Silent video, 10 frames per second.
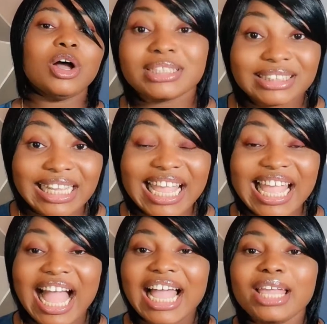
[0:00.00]

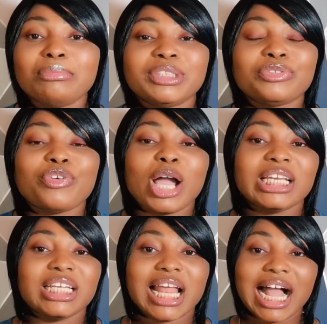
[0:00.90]
Today, I am
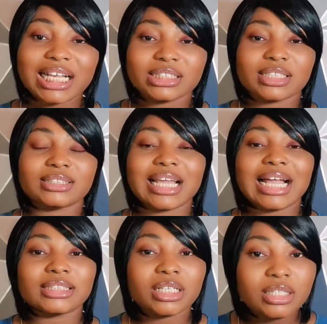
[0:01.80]
defining access
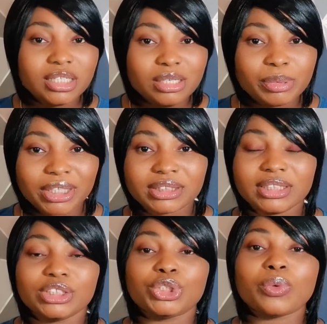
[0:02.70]
as a
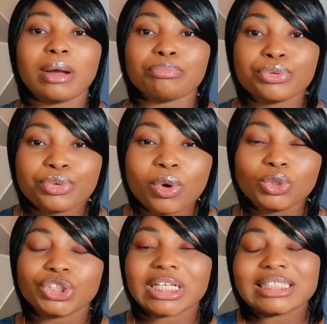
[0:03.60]
liberty to
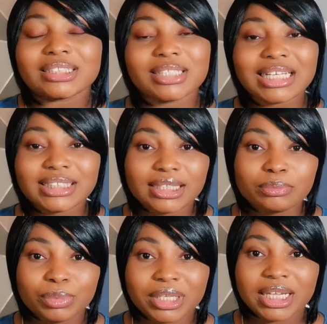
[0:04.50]
approach a certain
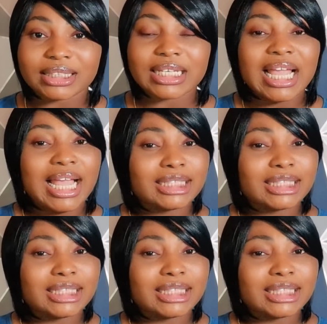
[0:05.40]
place,